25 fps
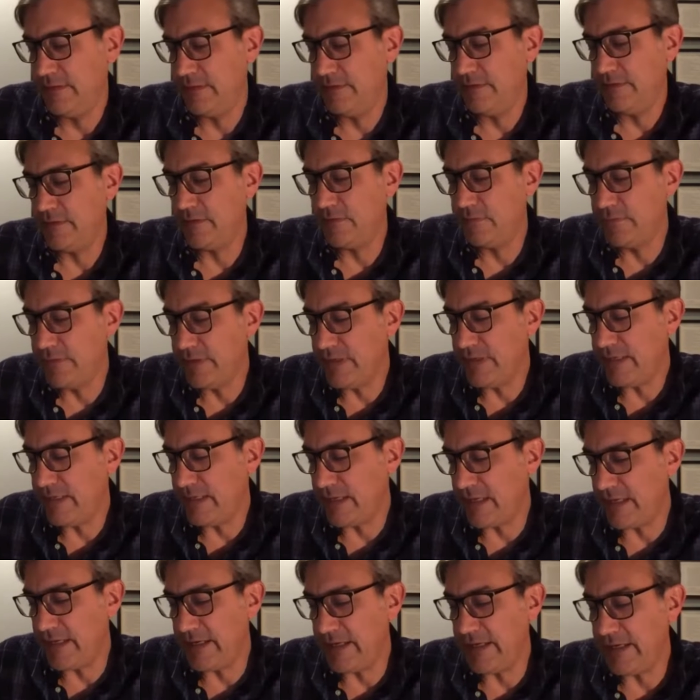The green
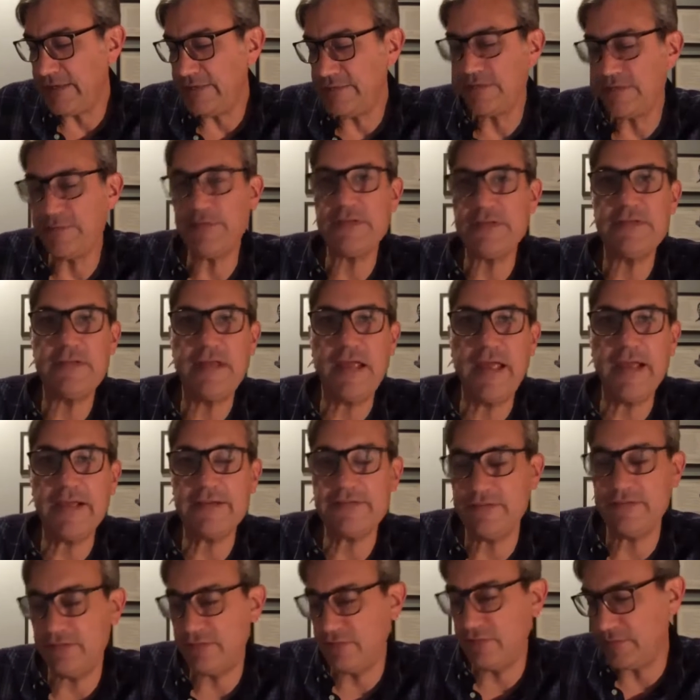eyes of a
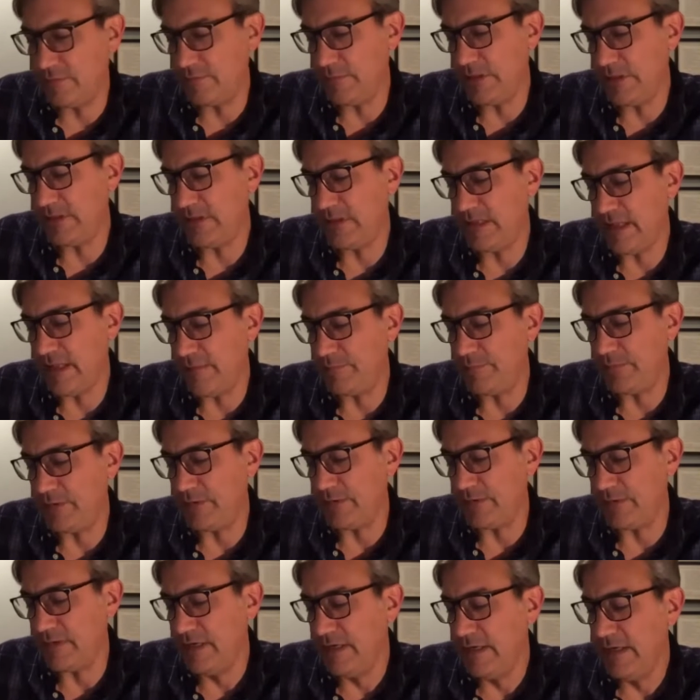taxidermied
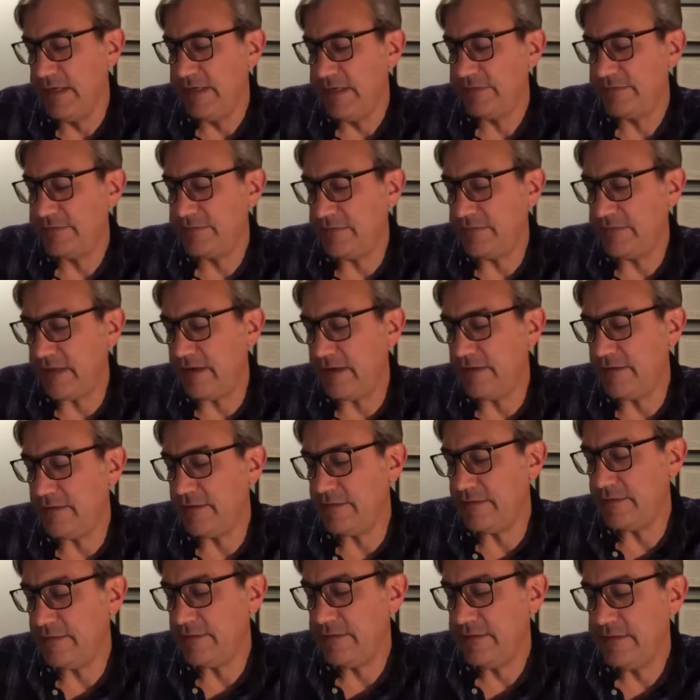leopard
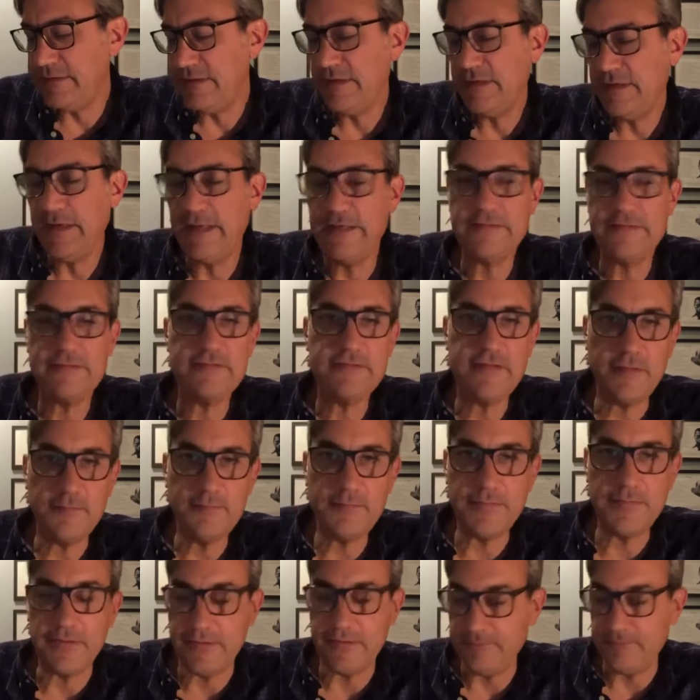stared at
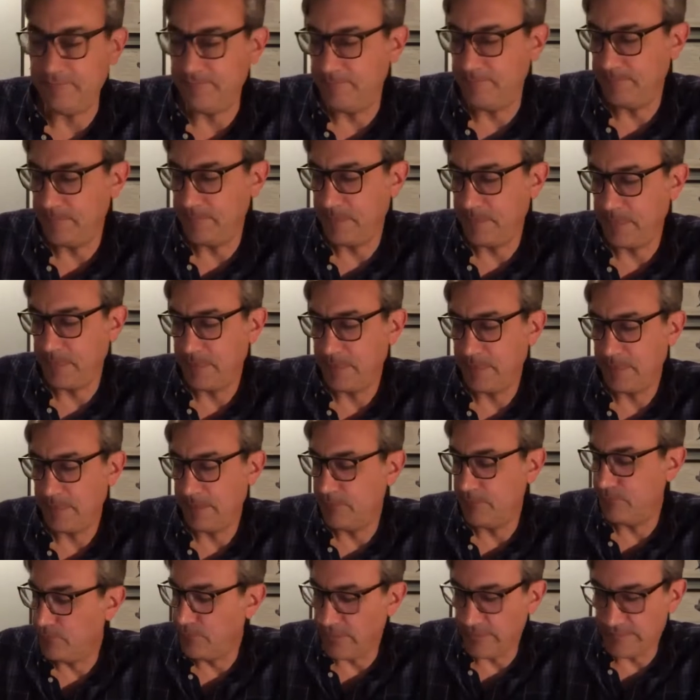something
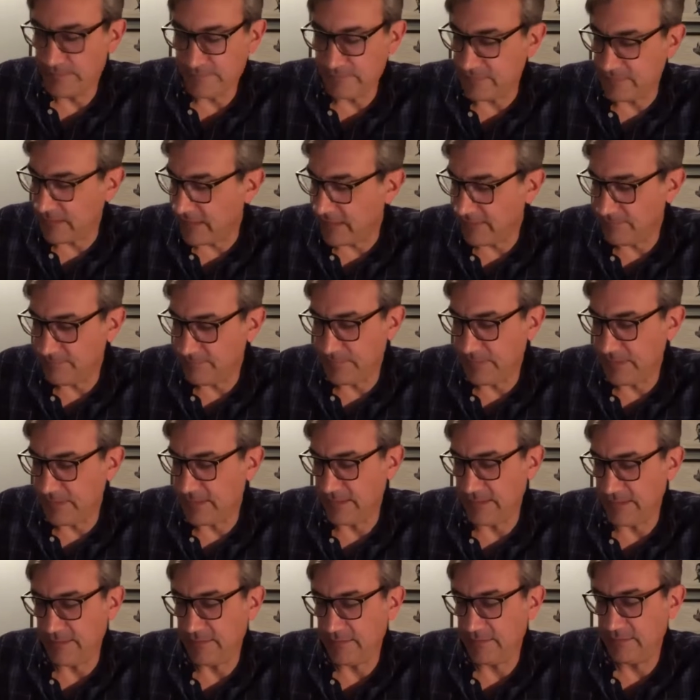that was not
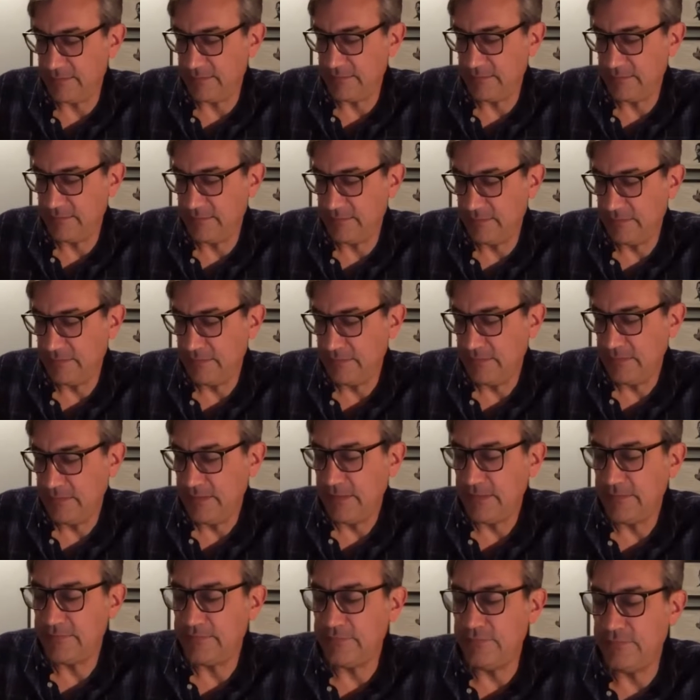me.
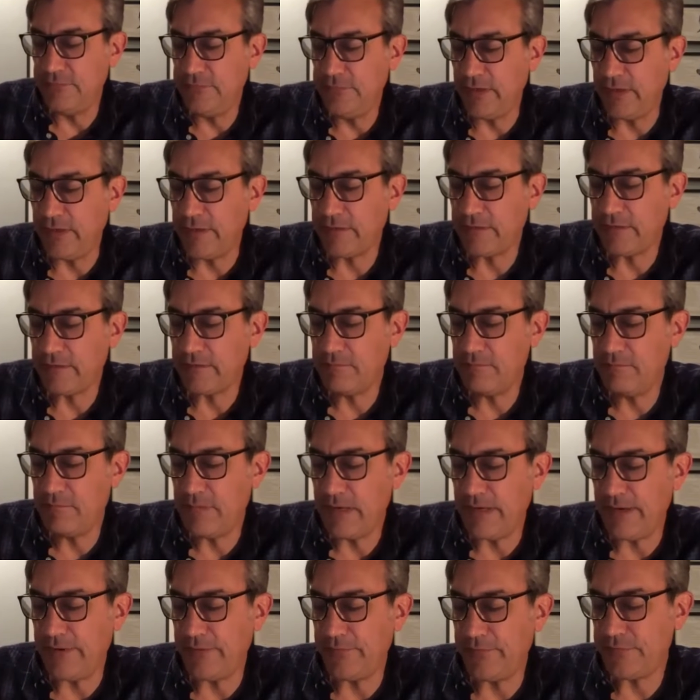Its dark
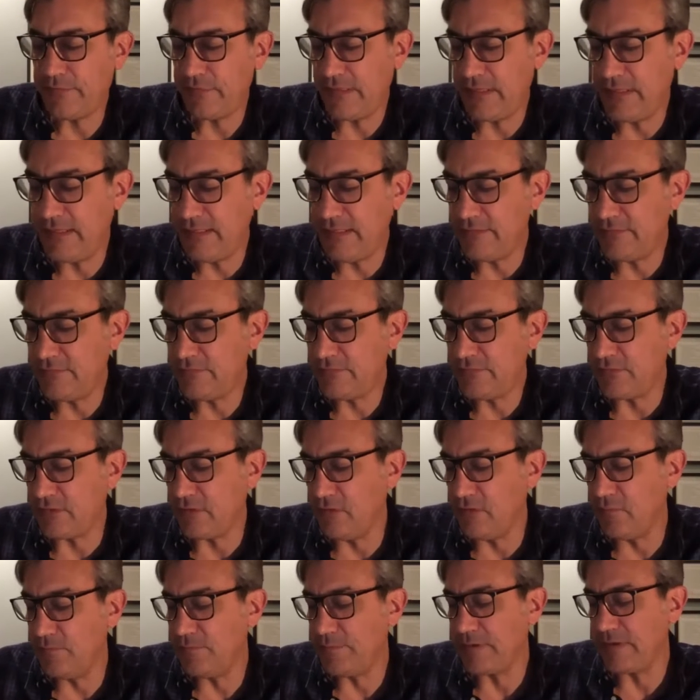mouth hinged
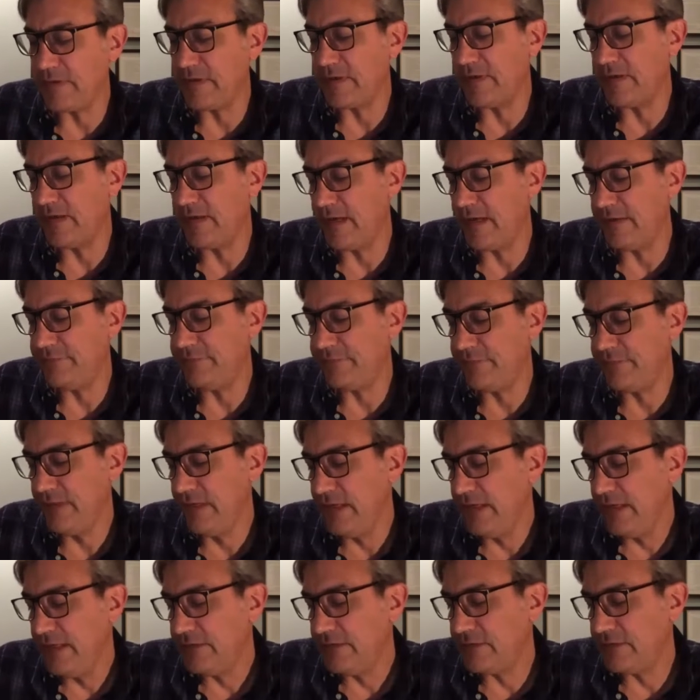open enough
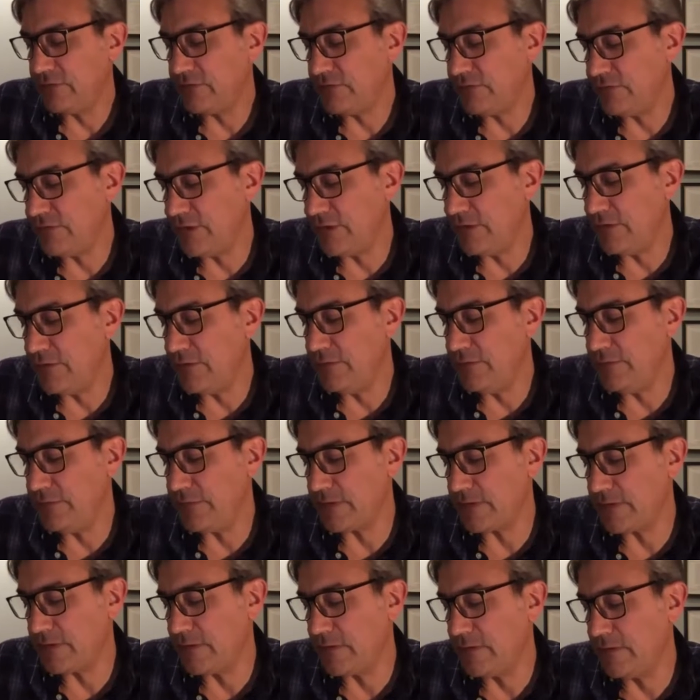to show the
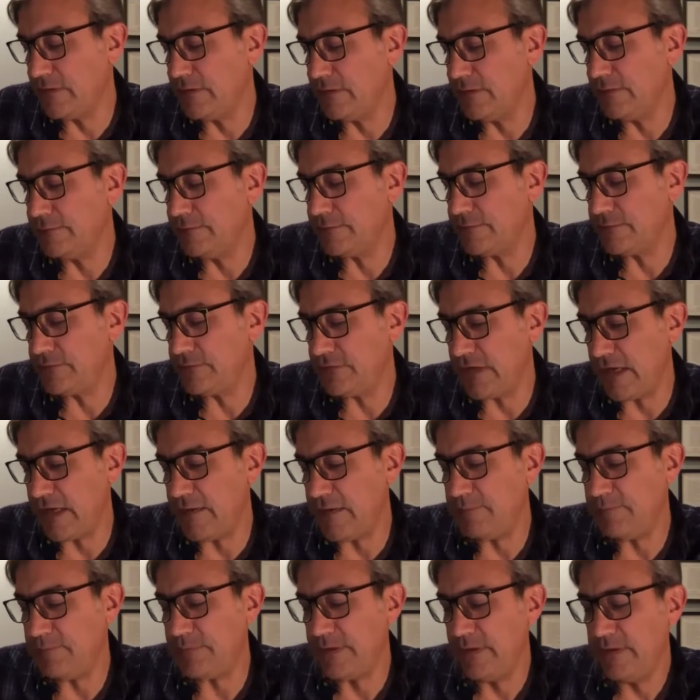curved
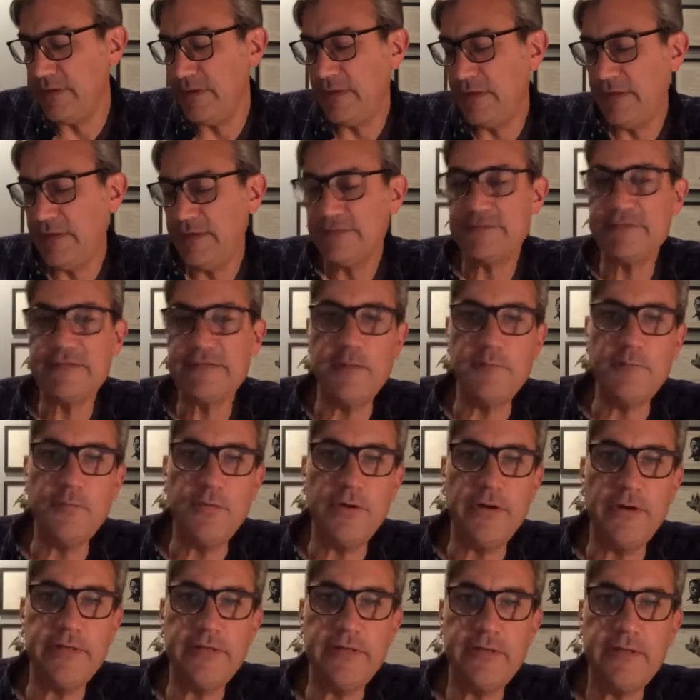shape
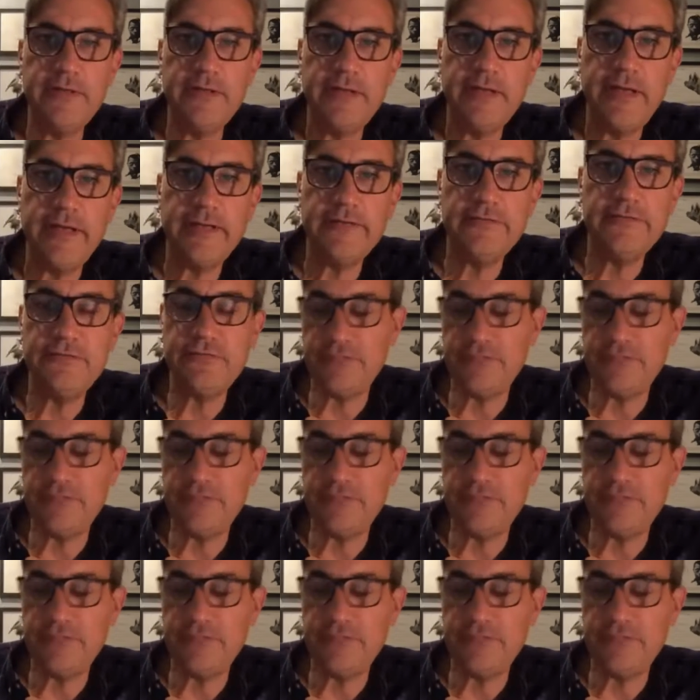someone had